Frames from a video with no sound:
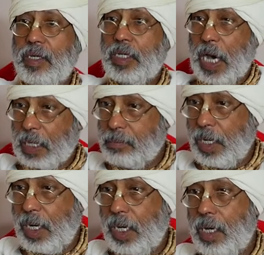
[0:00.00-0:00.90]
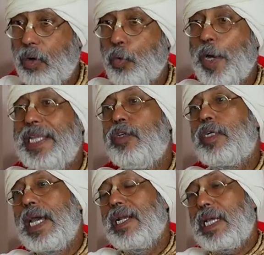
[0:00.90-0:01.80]
Karma, when
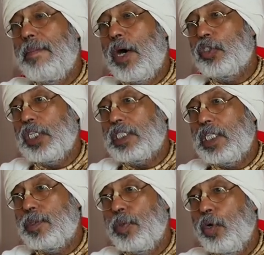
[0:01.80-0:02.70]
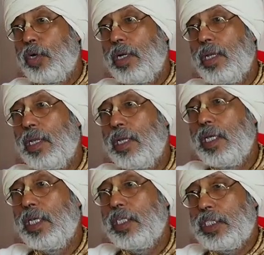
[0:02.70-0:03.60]
you can come out successful,
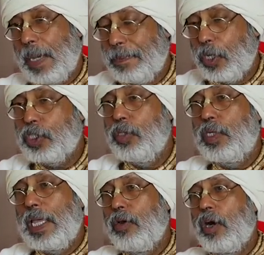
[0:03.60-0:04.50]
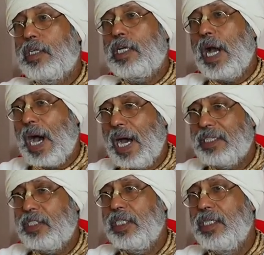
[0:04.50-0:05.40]
suppose you cannot
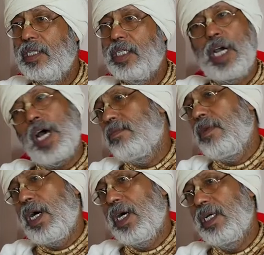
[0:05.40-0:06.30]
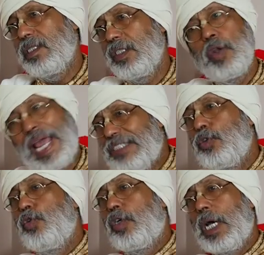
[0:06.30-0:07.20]
cut karma, you like
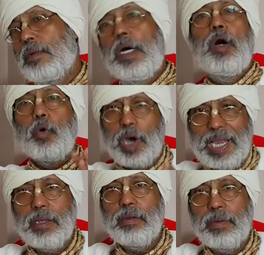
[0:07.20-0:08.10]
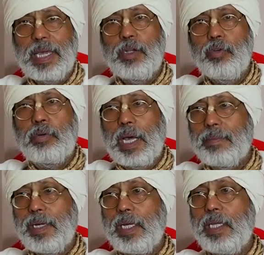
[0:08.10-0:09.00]
to do karma. Well, you can do
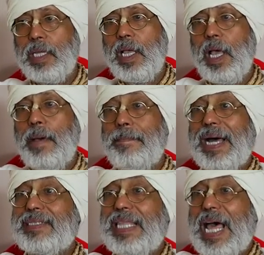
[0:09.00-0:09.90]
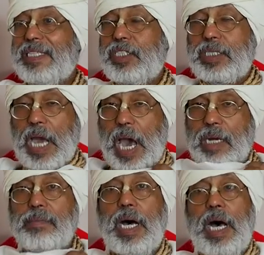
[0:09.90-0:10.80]
karma, but that
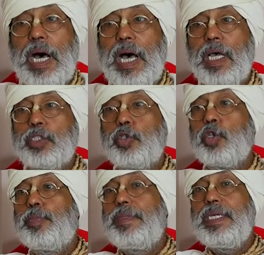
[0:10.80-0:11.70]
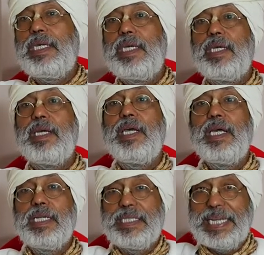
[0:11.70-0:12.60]
karma should be
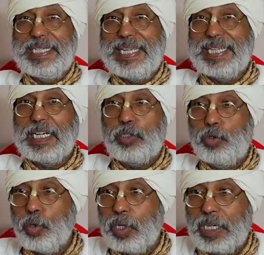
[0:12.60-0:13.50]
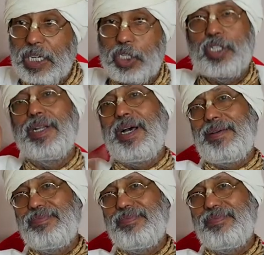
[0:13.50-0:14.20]
dedicated to Krishna,